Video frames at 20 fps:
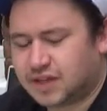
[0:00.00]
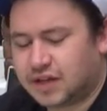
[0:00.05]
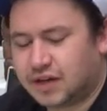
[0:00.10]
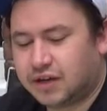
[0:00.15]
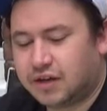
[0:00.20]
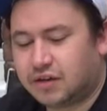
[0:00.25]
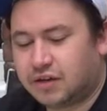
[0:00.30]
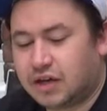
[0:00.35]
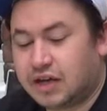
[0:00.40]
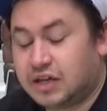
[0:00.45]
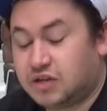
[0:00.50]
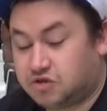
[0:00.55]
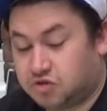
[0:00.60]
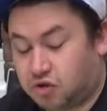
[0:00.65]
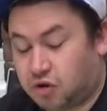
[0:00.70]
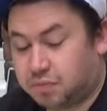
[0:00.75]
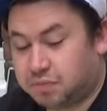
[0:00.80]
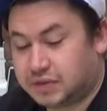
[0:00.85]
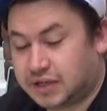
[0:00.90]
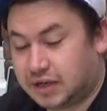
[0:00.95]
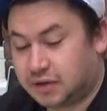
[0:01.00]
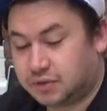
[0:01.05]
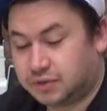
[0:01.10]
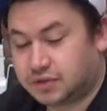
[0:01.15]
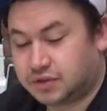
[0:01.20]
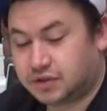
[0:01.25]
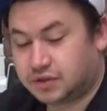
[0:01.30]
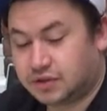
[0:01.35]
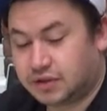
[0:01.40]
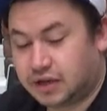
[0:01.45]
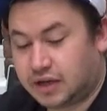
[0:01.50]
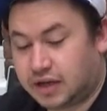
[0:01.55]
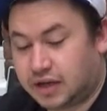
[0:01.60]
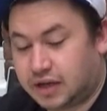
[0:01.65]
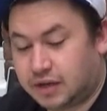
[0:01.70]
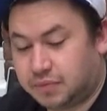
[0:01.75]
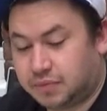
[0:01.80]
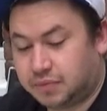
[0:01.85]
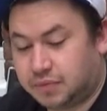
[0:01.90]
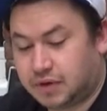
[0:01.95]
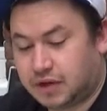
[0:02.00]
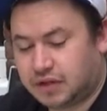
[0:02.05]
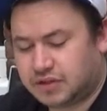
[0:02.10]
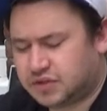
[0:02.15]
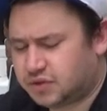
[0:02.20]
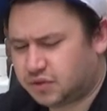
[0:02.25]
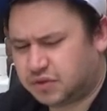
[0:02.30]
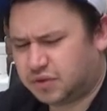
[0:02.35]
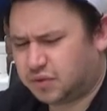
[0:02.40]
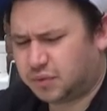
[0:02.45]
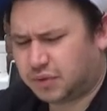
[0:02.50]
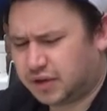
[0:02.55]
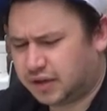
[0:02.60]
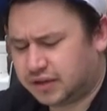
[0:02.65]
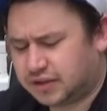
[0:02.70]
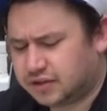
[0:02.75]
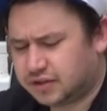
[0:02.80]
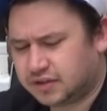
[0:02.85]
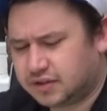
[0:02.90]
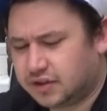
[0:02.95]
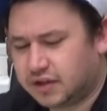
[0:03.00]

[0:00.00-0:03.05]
And he dropped out. I don't know why.